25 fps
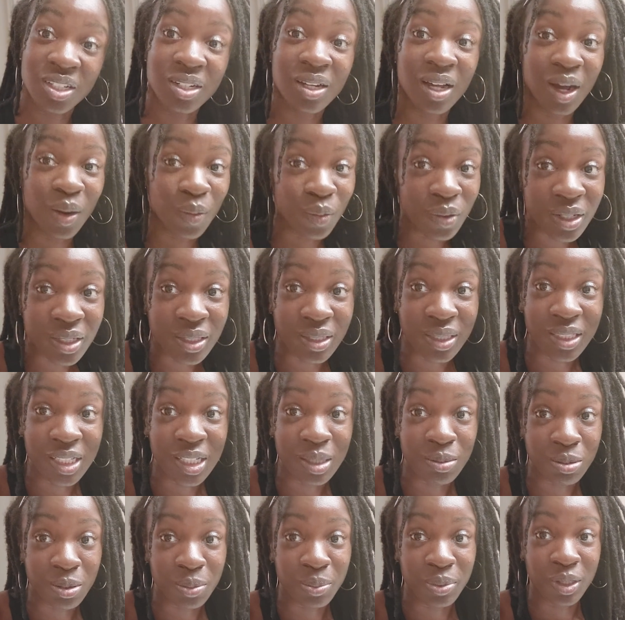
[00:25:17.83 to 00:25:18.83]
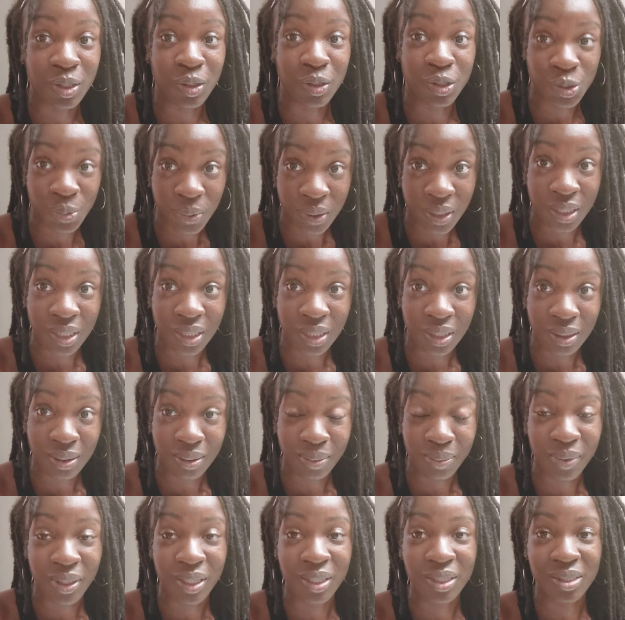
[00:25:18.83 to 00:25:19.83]
I wanted to keep it below 20,
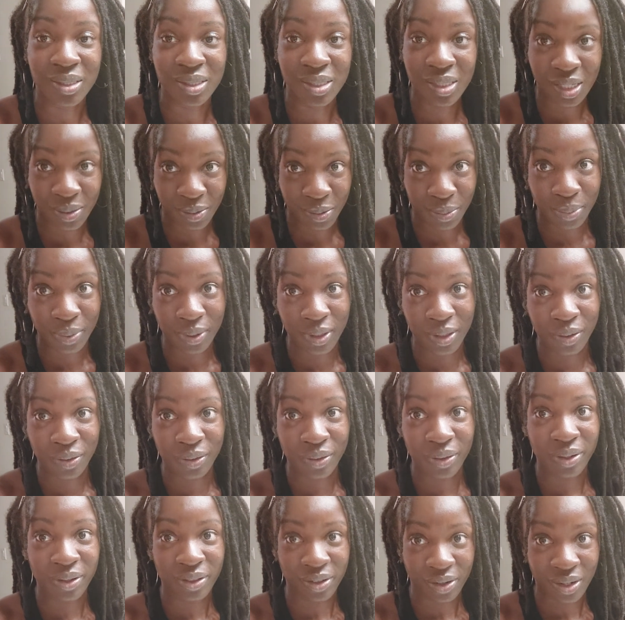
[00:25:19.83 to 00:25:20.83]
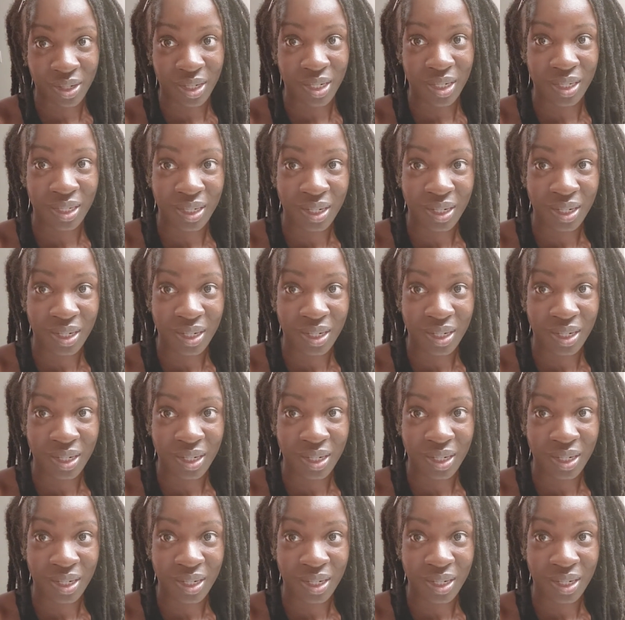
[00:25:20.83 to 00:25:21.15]
but I need to keep it below 30.